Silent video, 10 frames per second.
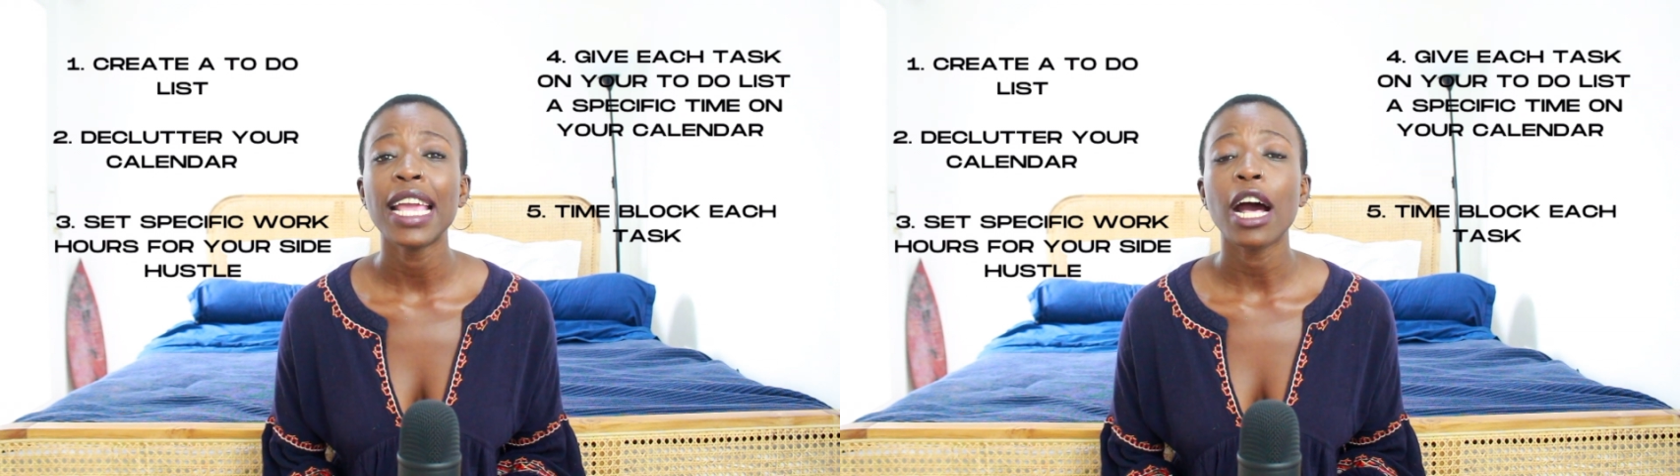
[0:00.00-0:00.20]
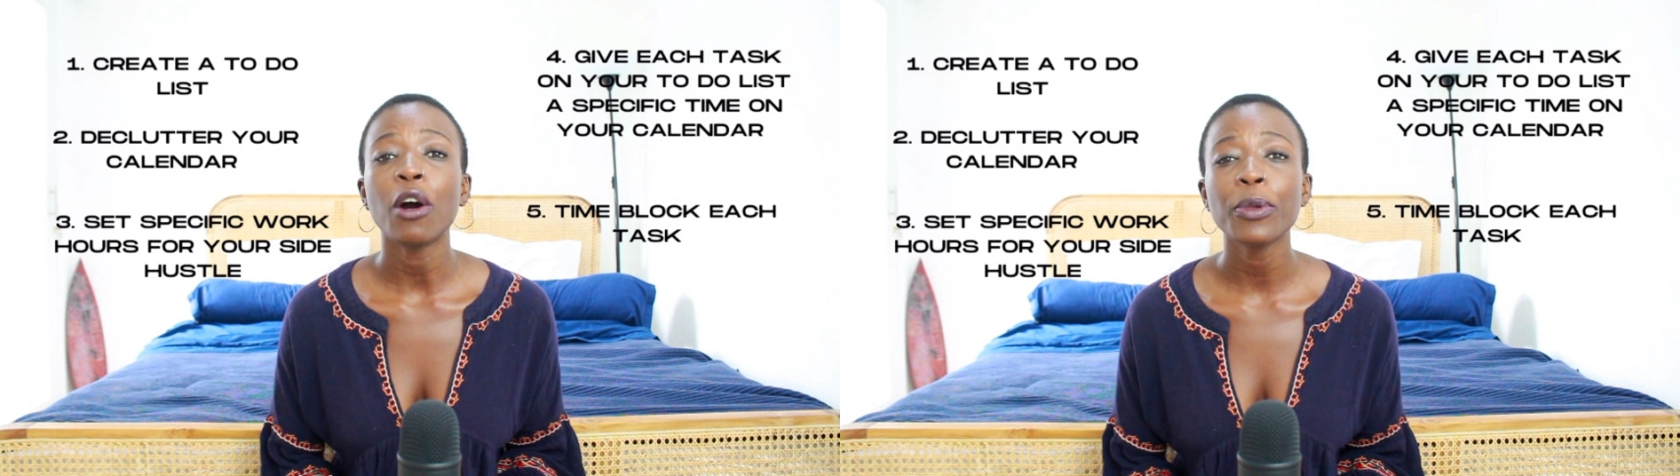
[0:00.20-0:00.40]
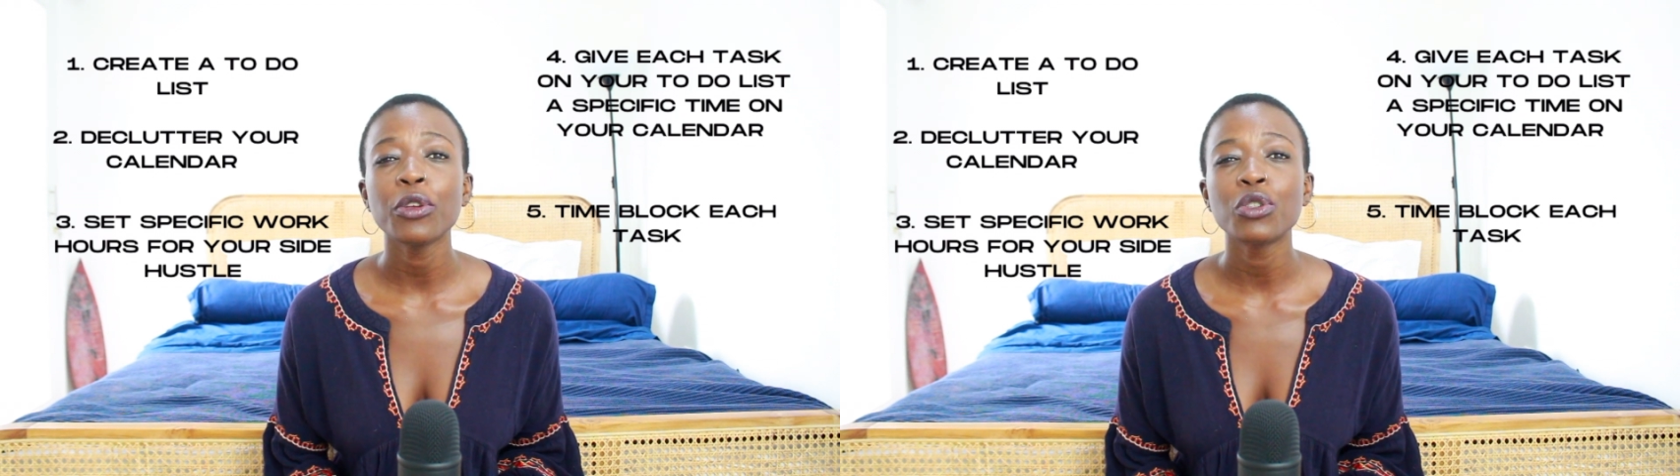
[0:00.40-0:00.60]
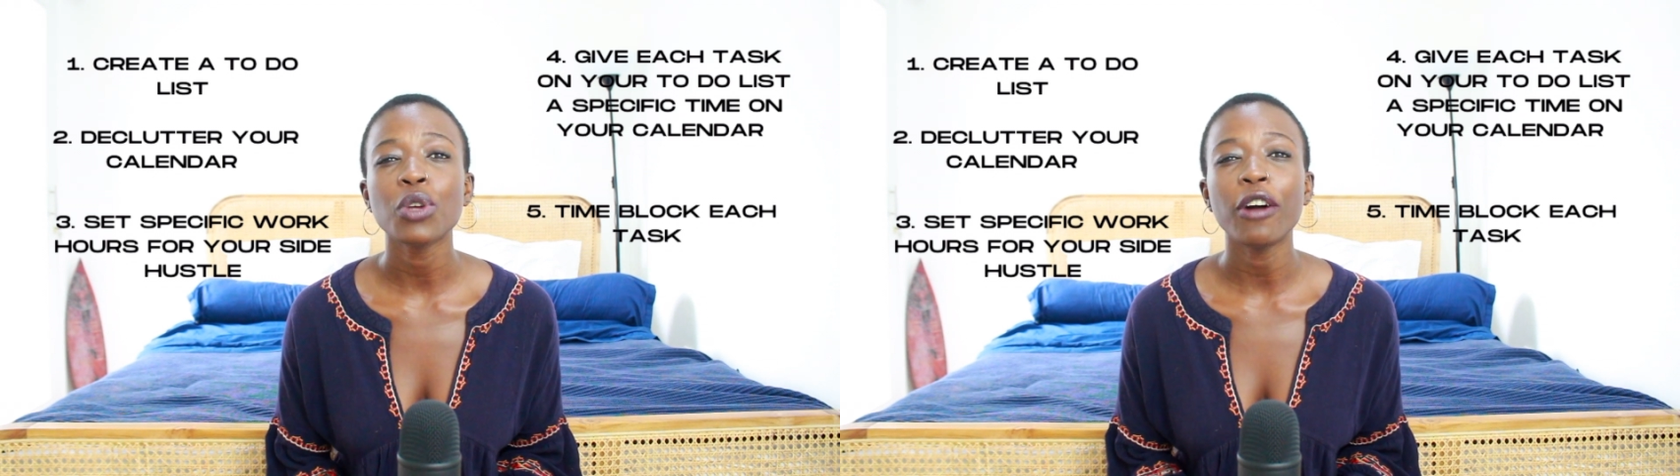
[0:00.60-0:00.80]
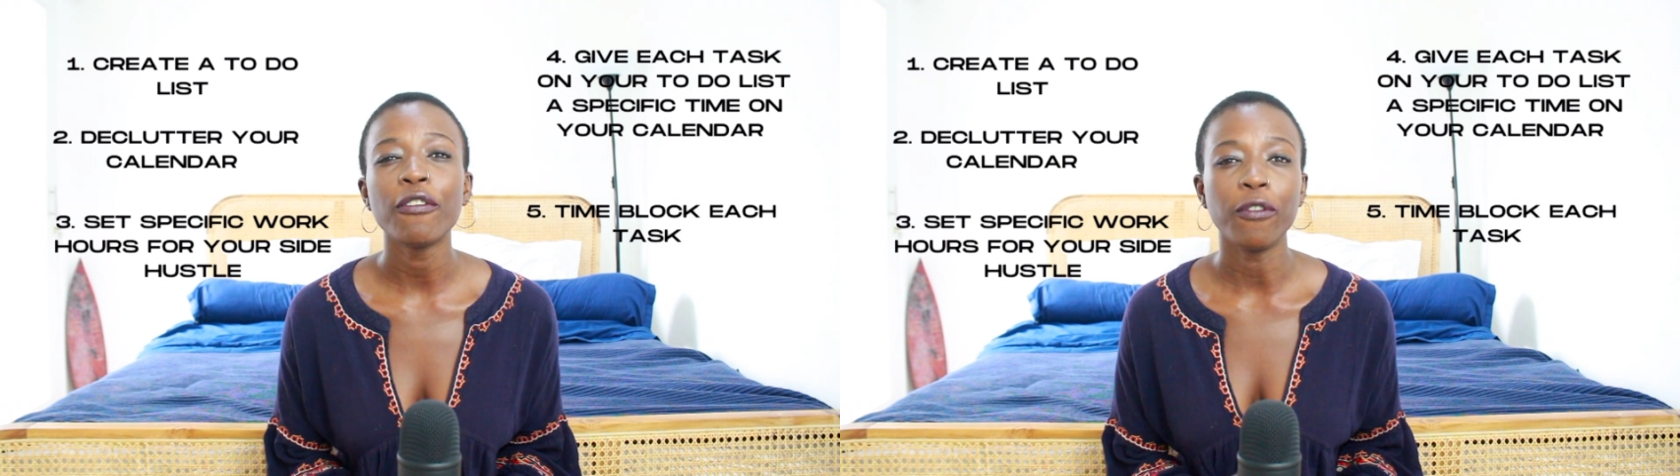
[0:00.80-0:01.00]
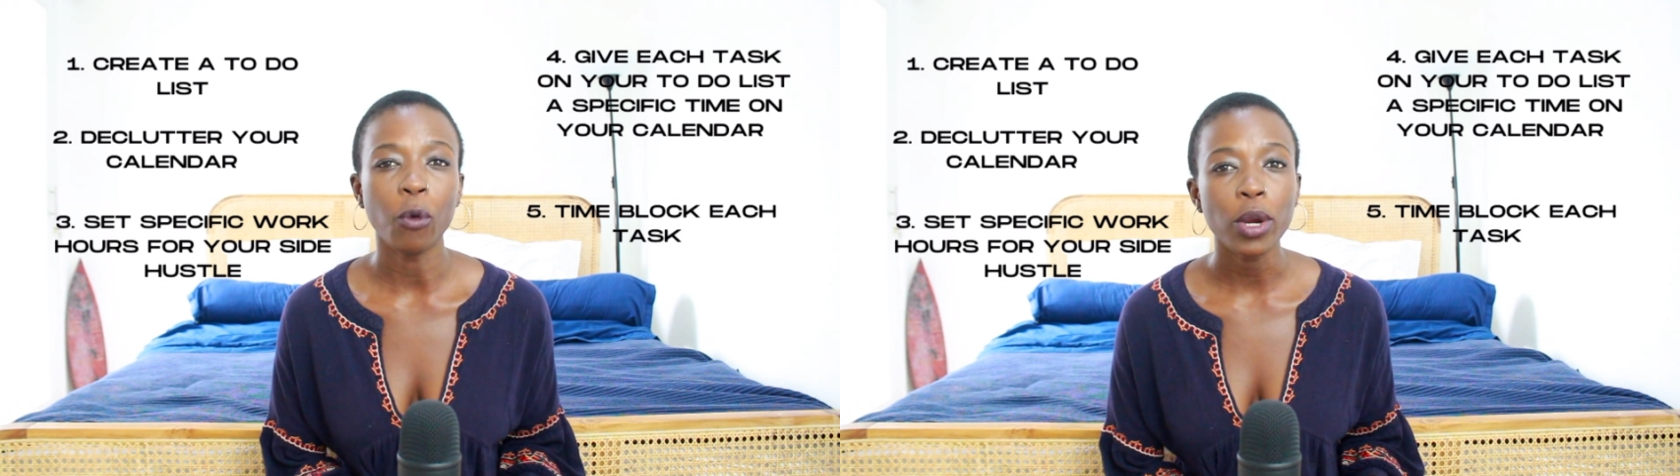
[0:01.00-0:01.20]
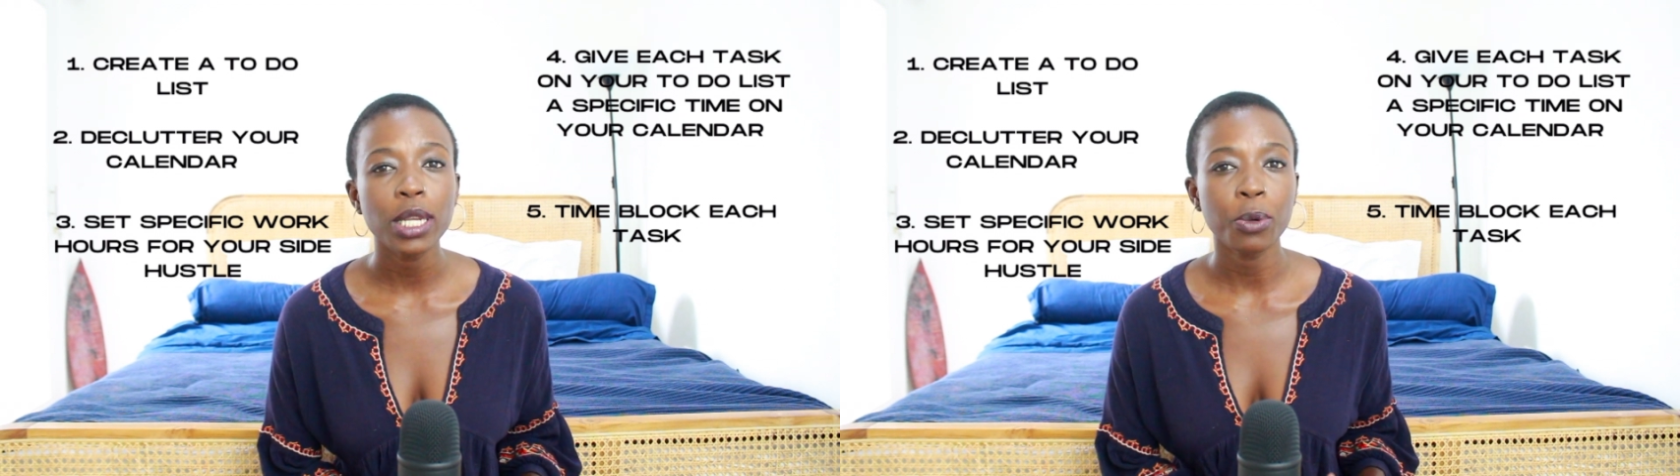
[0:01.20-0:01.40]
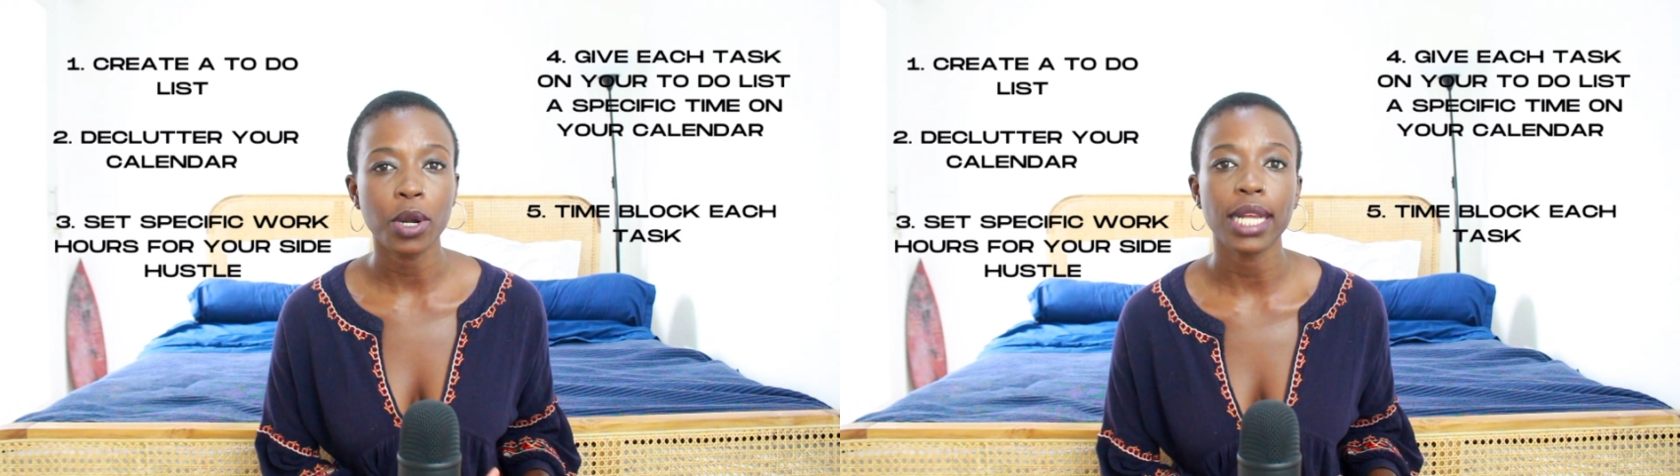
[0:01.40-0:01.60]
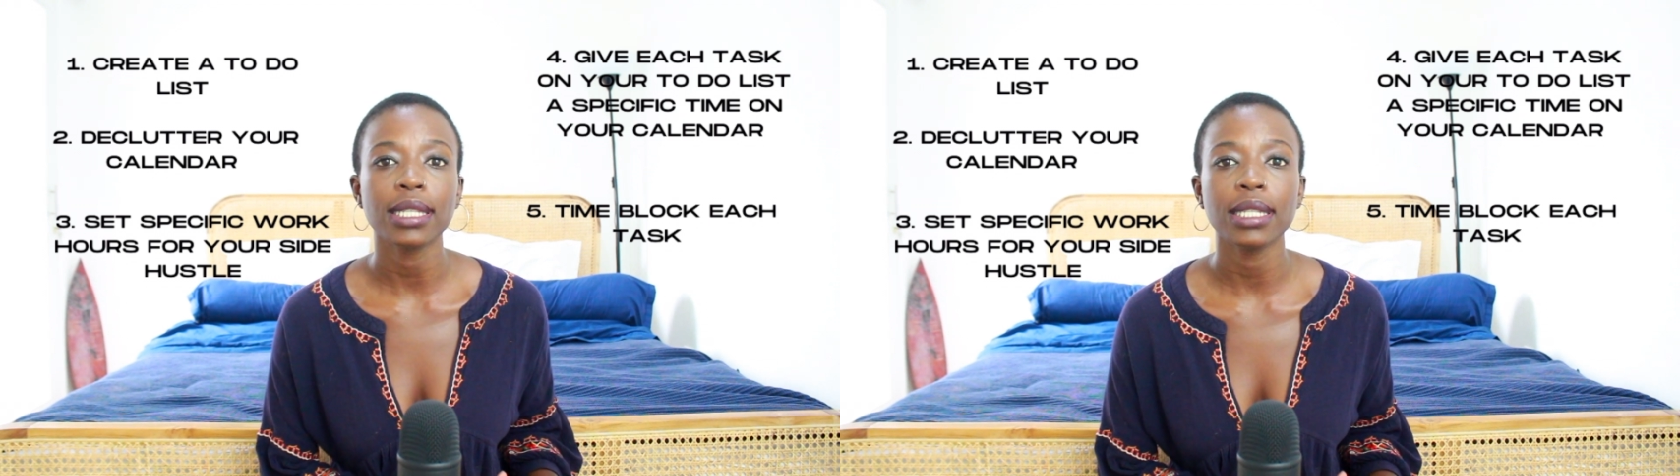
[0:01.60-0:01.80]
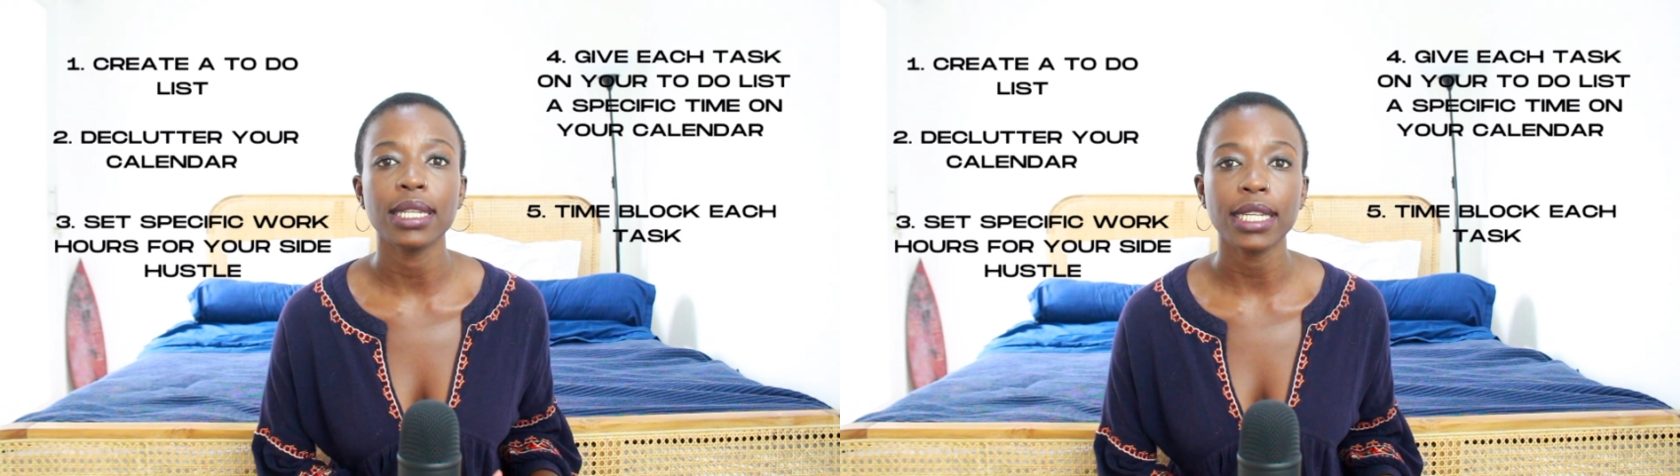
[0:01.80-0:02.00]
helping you to avoid
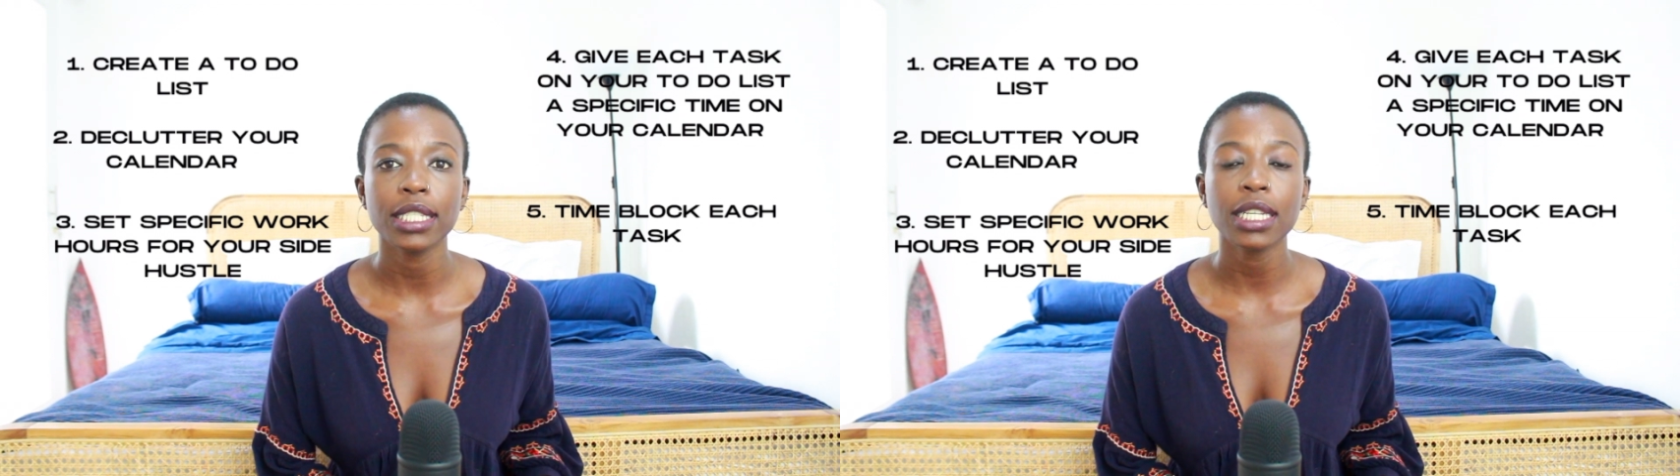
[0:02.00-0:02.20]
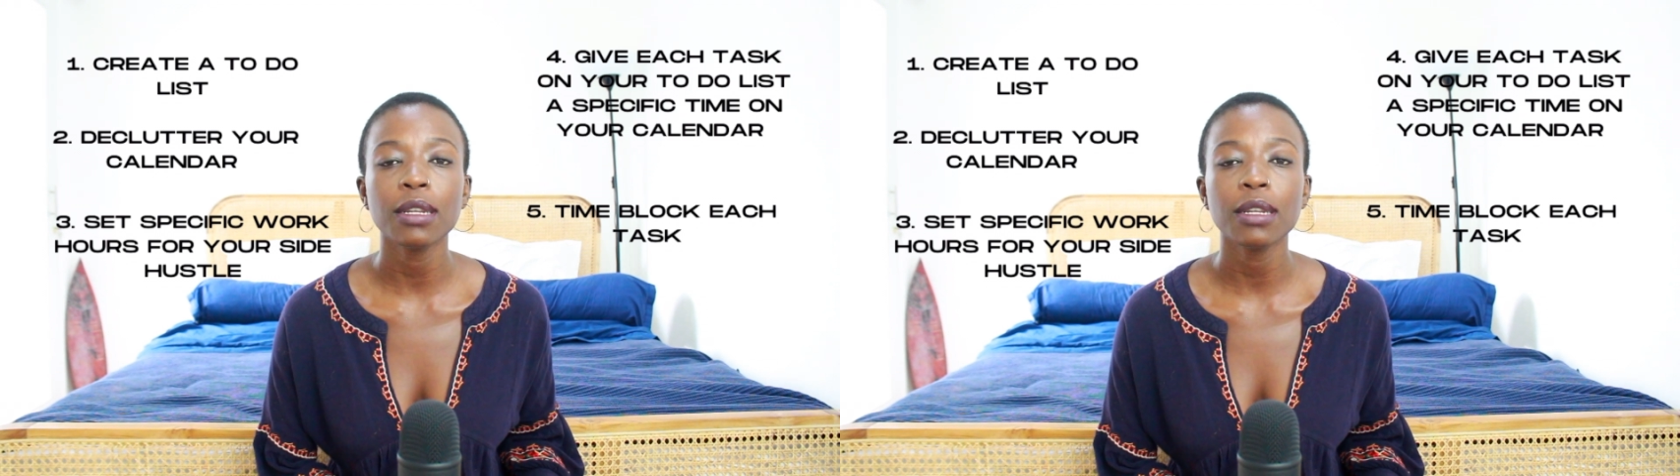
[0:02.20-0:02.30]
procrastination,